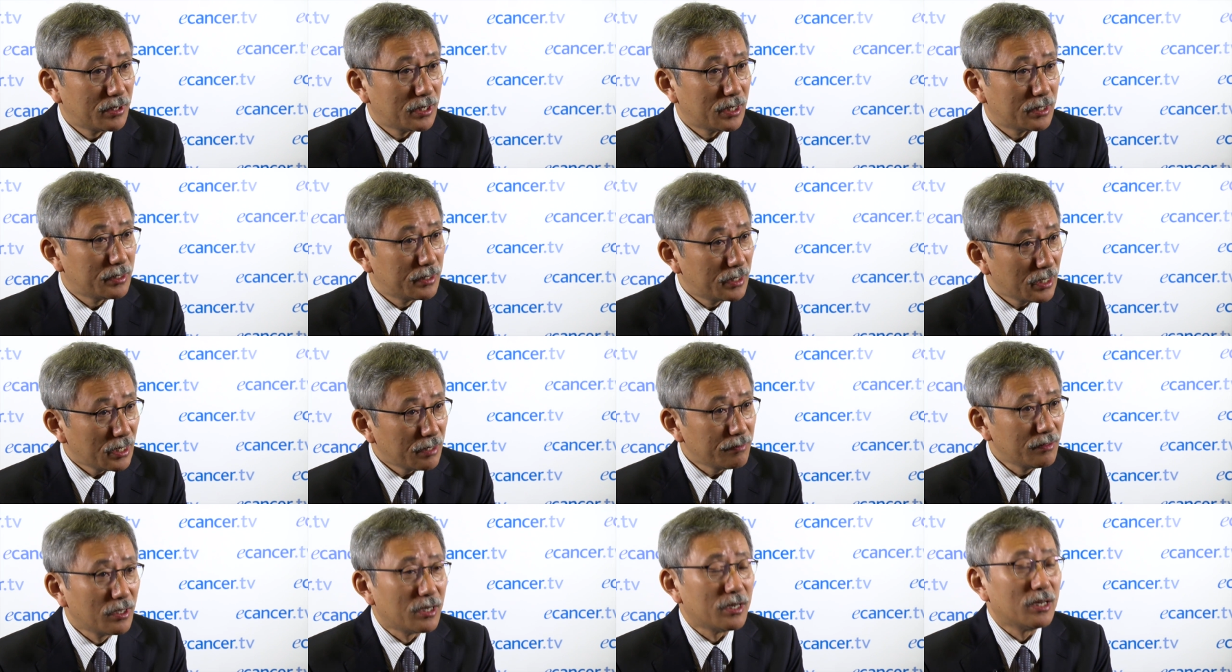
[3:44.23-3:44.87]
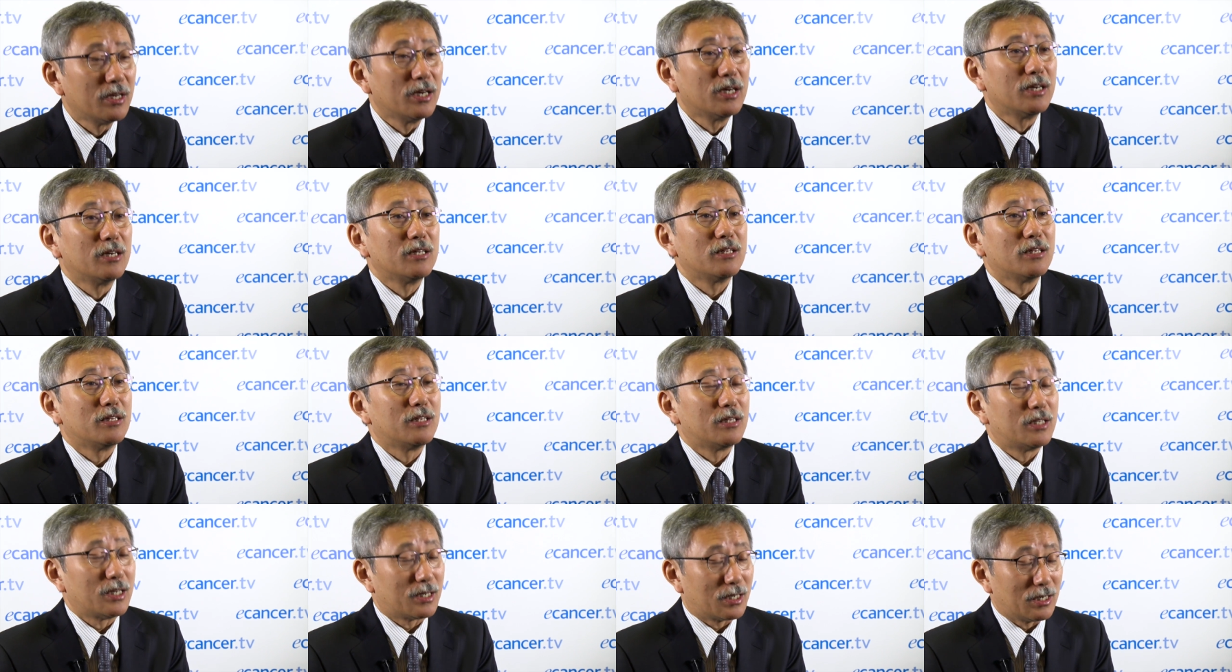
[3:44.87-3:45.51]
And then
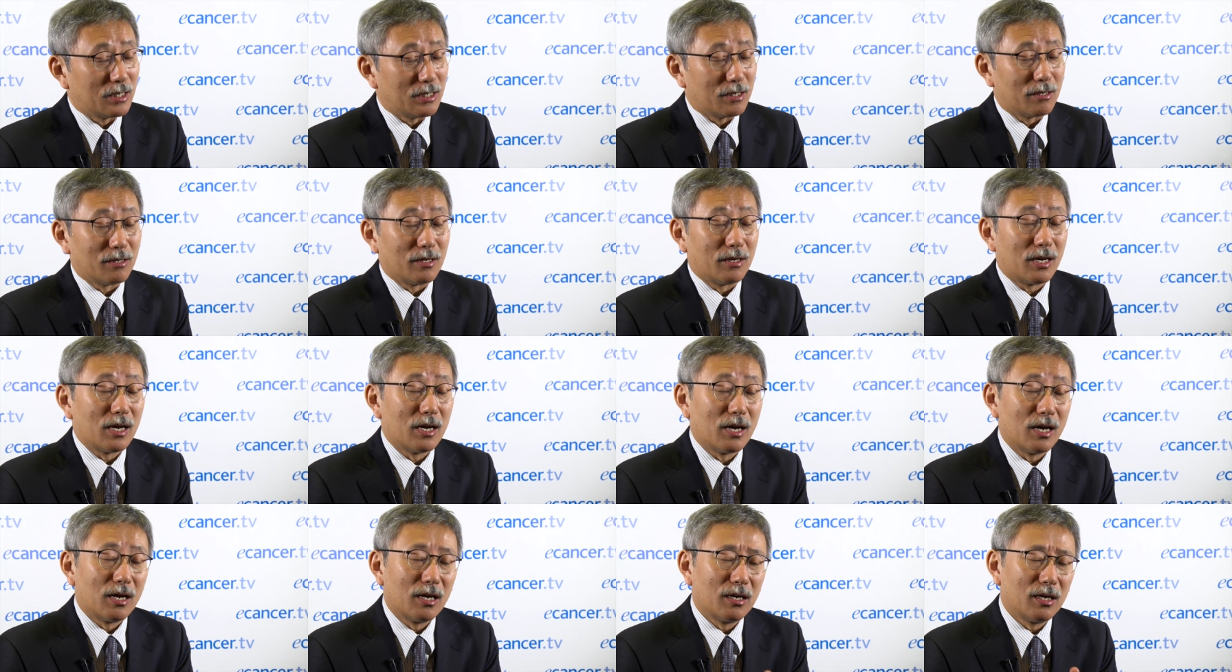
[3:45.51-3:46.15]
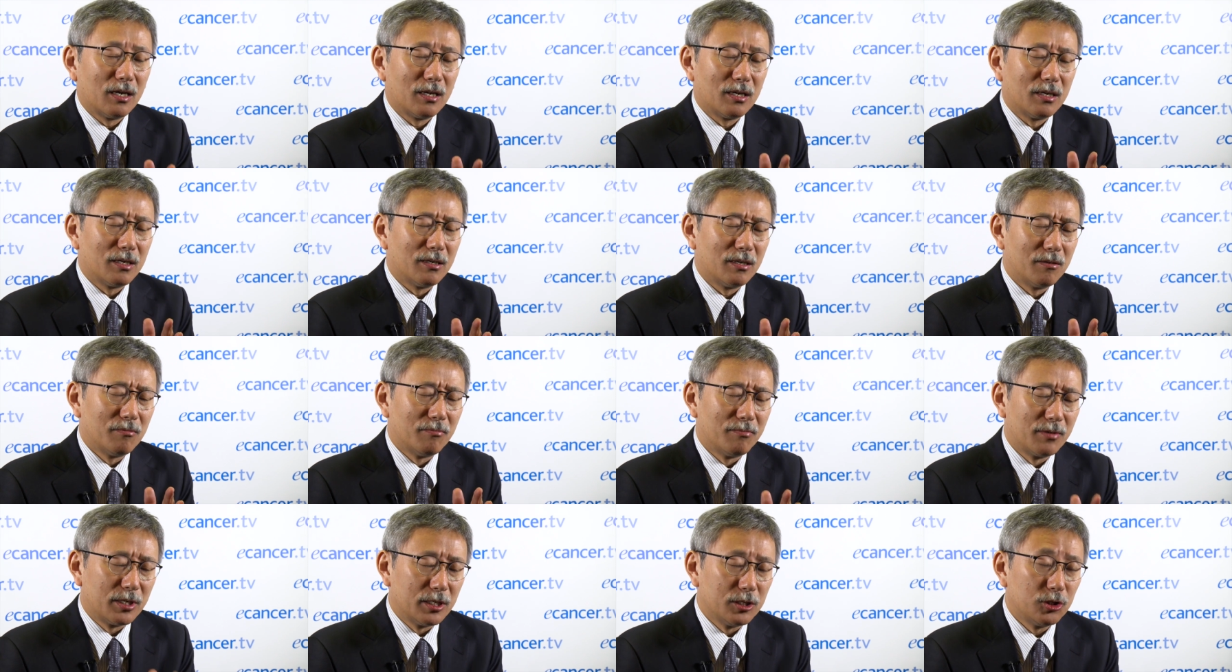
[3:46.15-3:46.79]
the
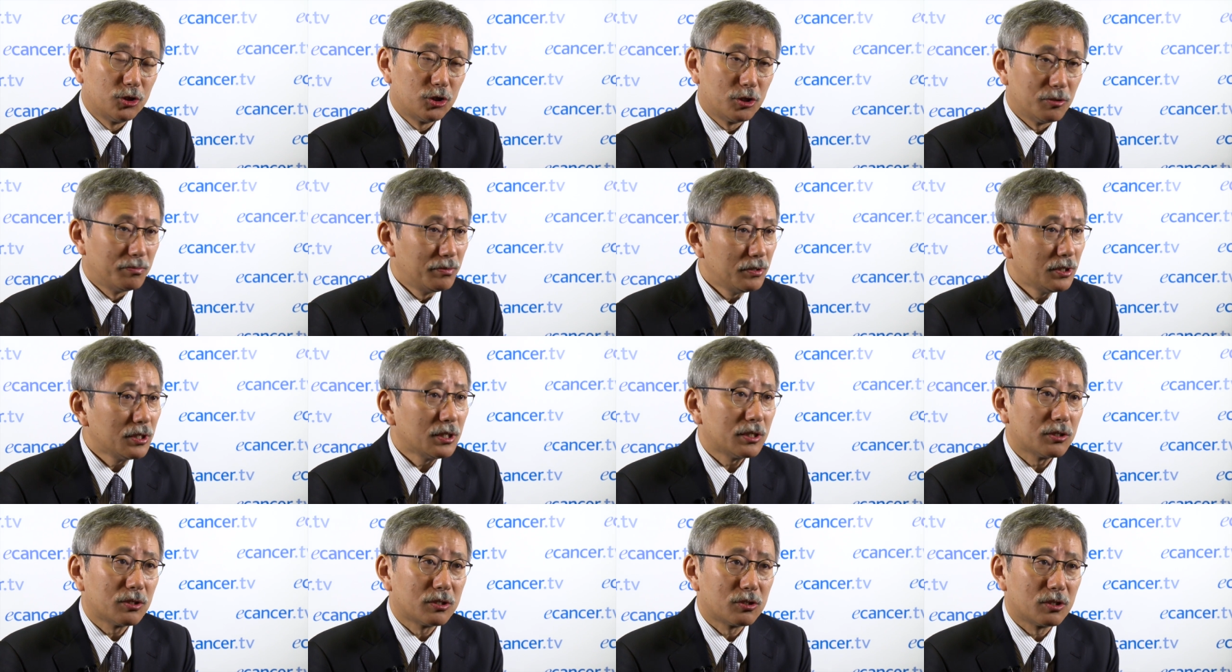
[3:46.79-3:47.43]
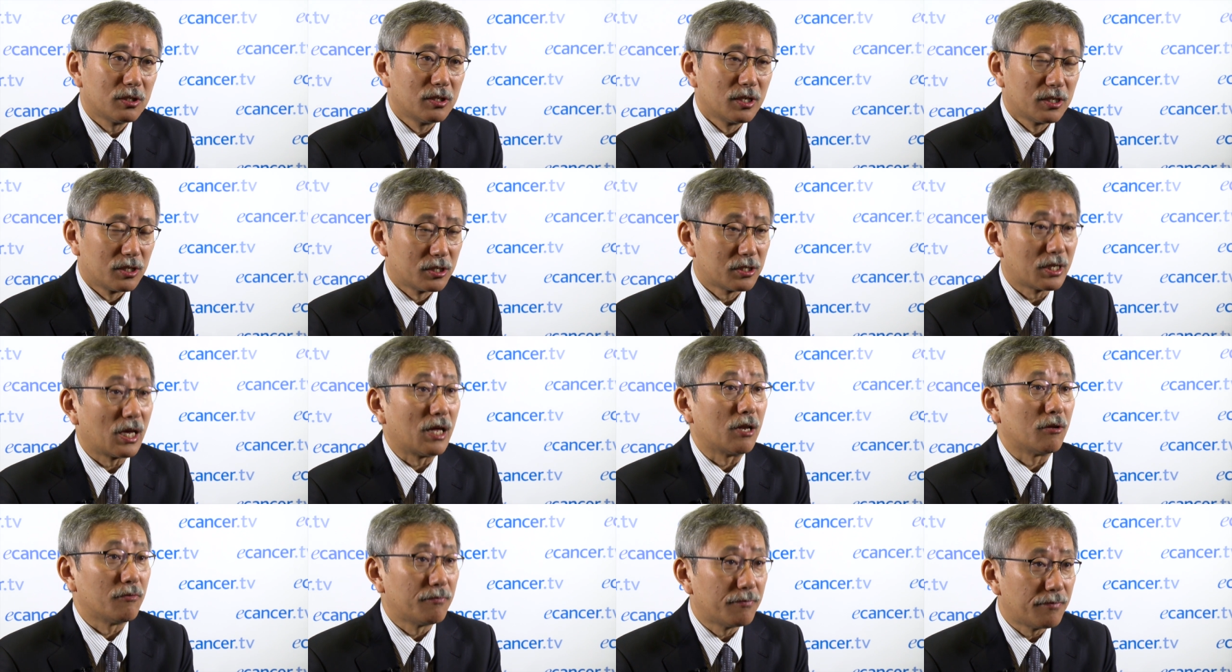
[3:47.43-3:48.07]
very severe
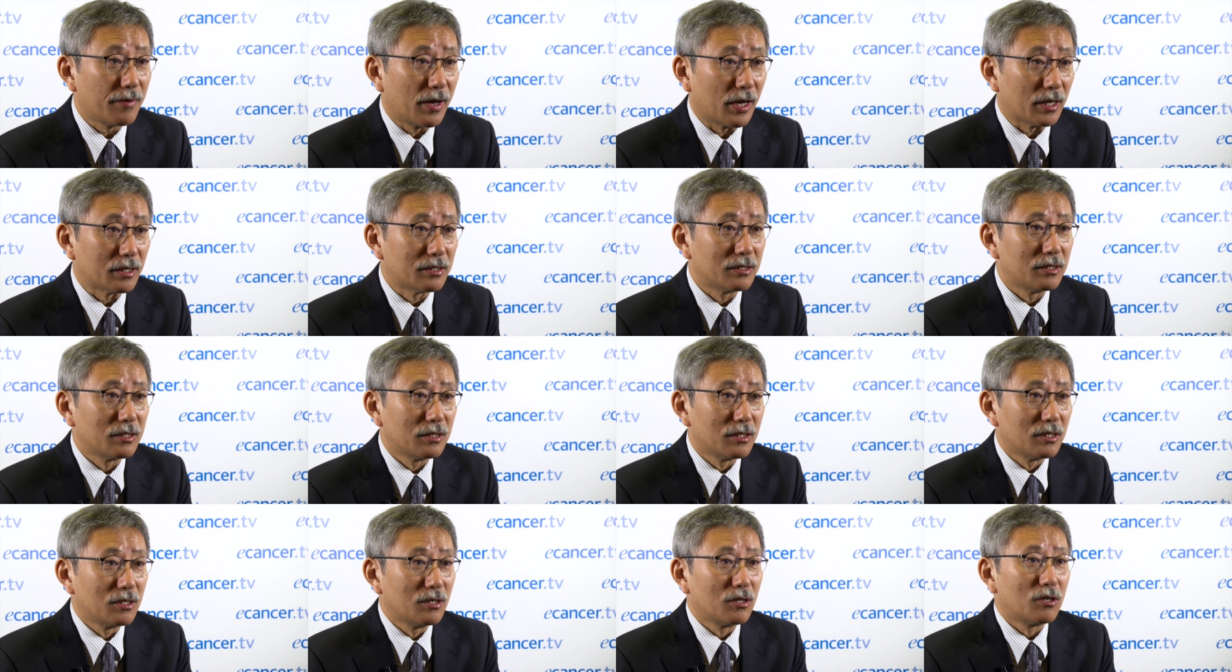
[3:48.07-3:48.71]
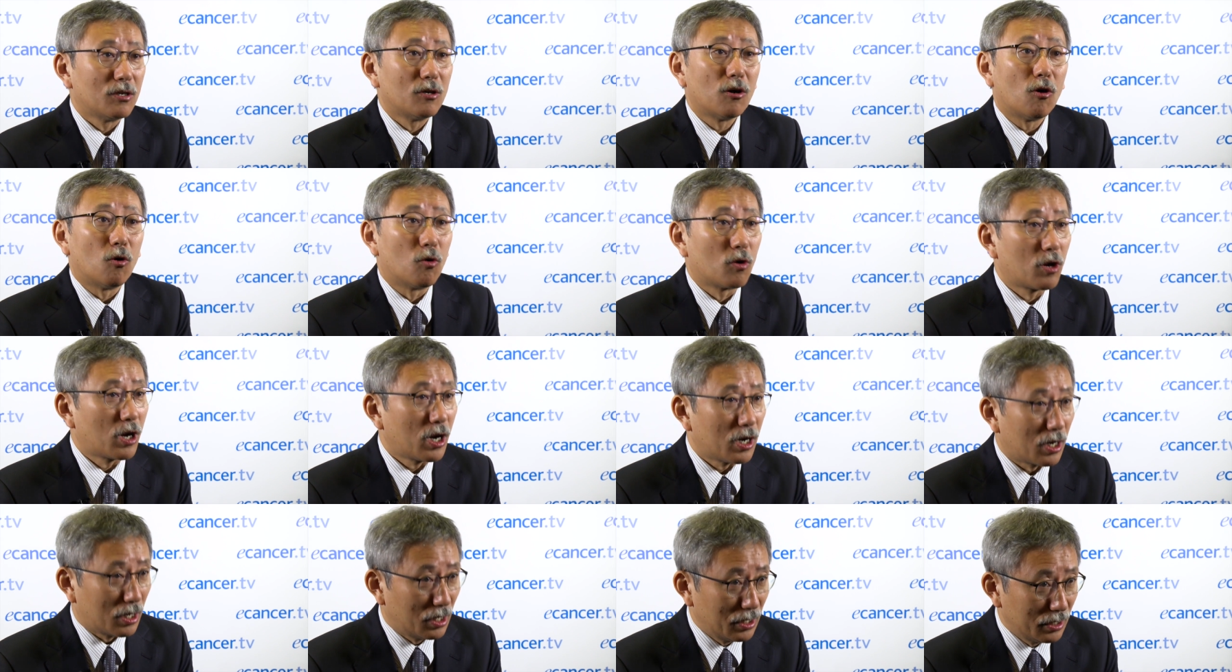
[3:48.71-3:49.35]
side effect
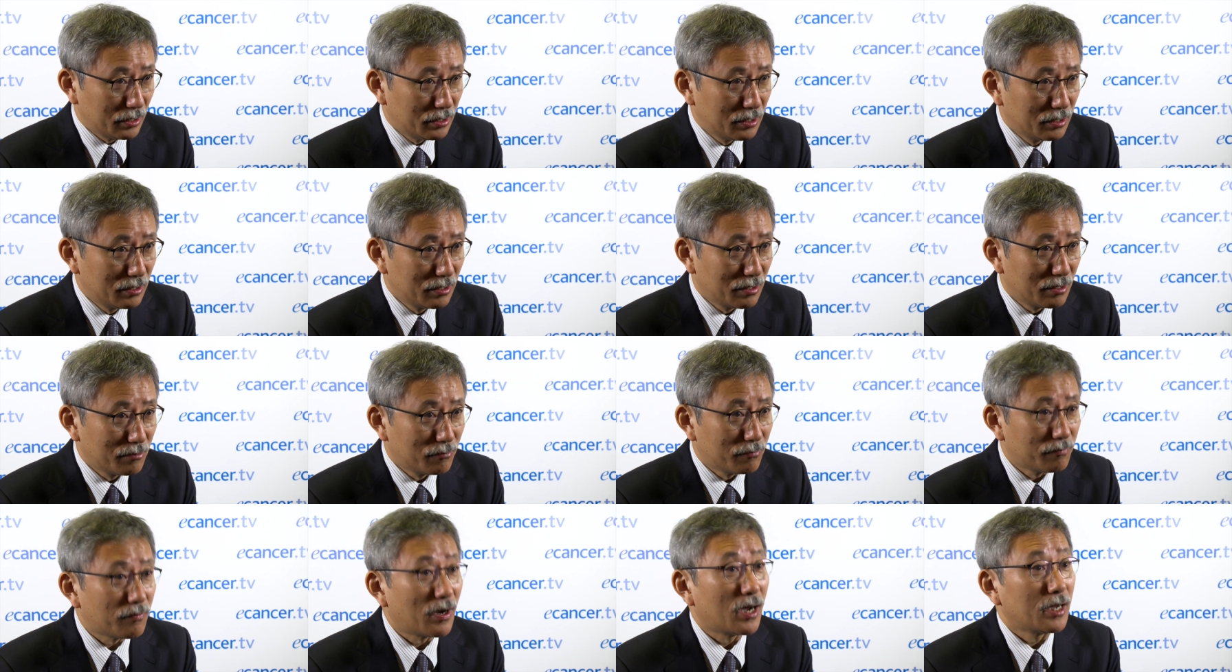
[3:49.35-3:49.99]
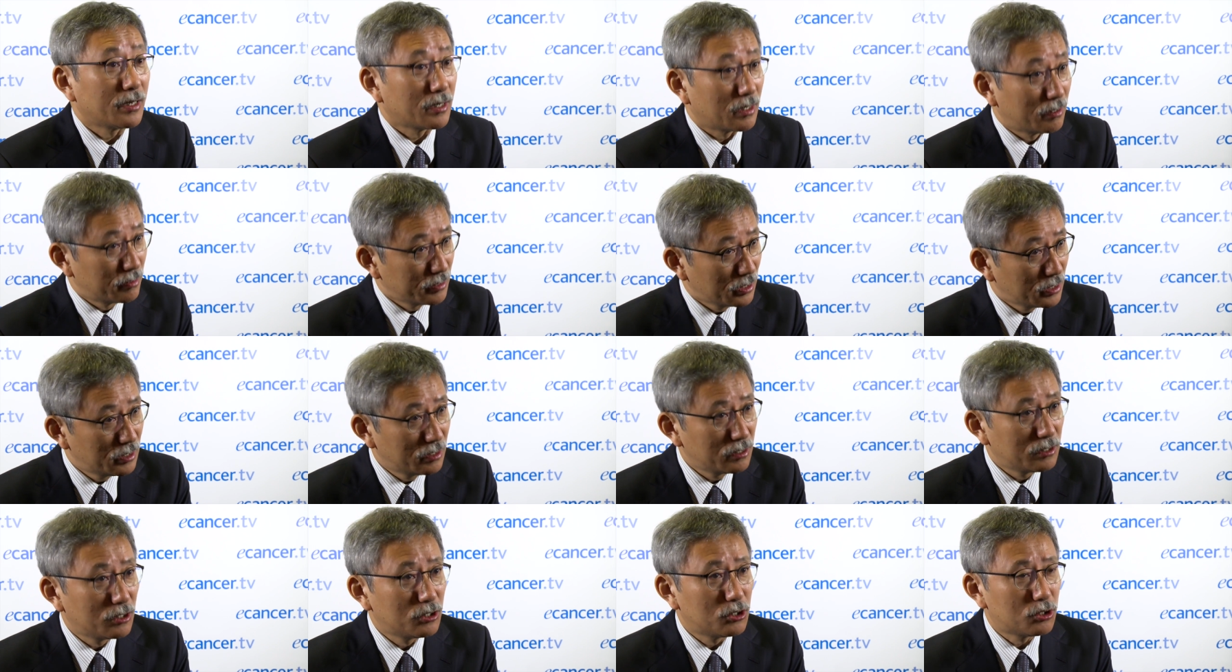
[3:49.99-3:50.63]
occurred finally.
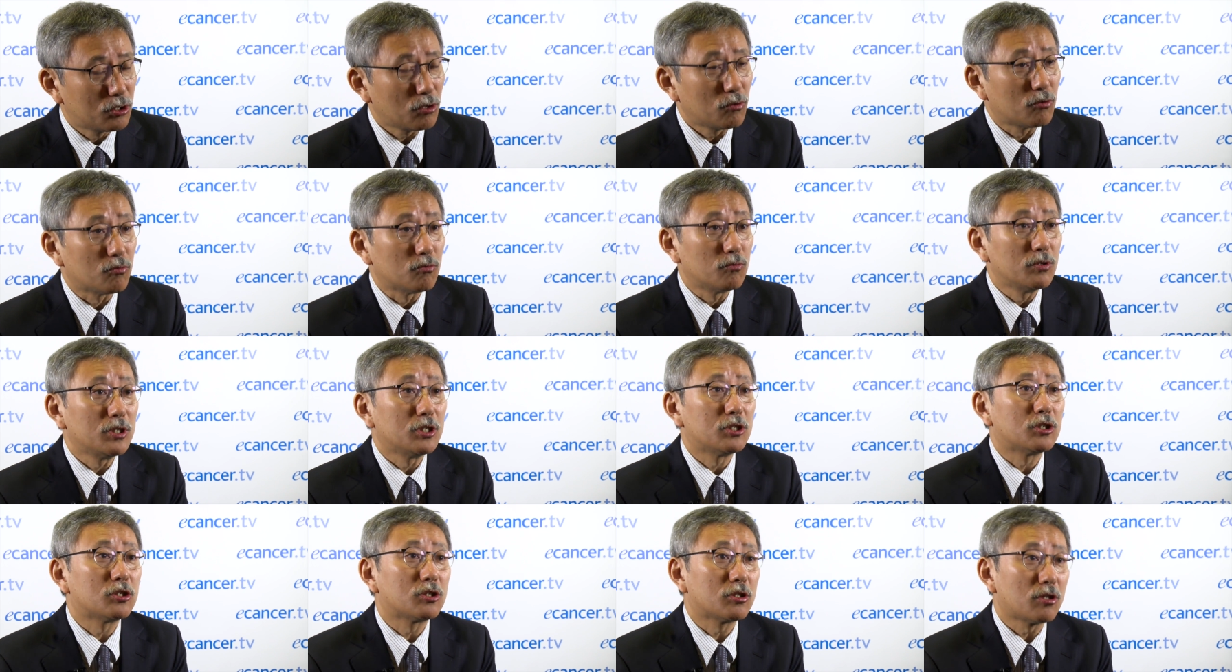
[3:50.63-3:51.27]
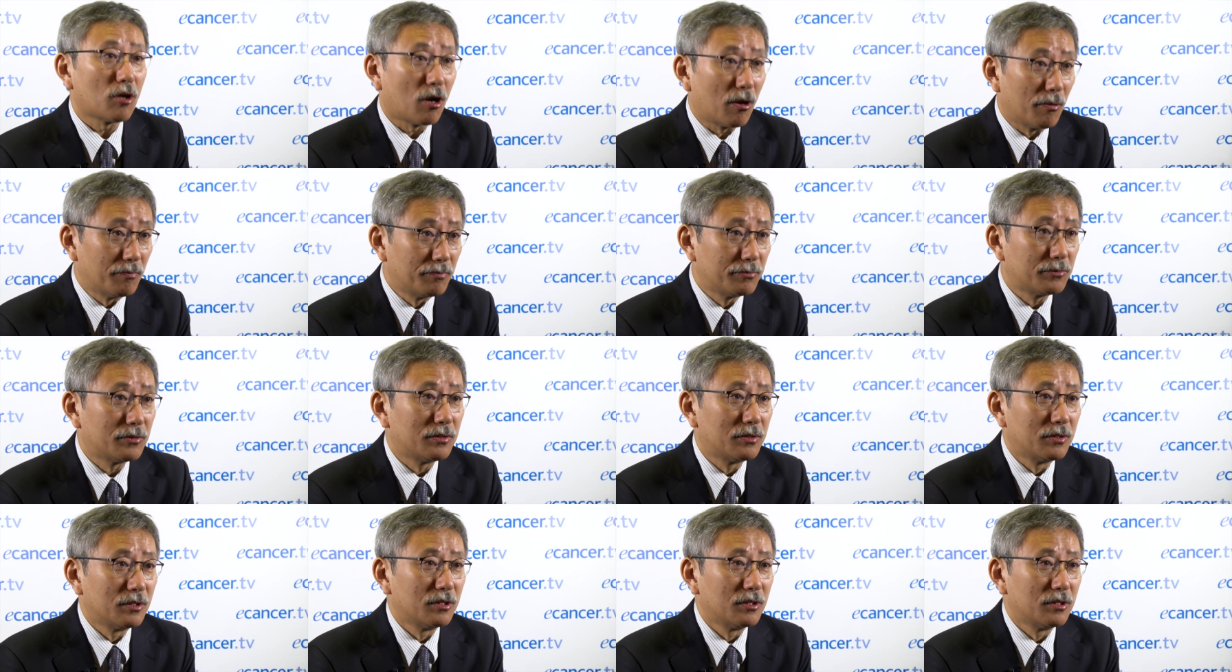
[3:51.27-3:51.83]
So we stopped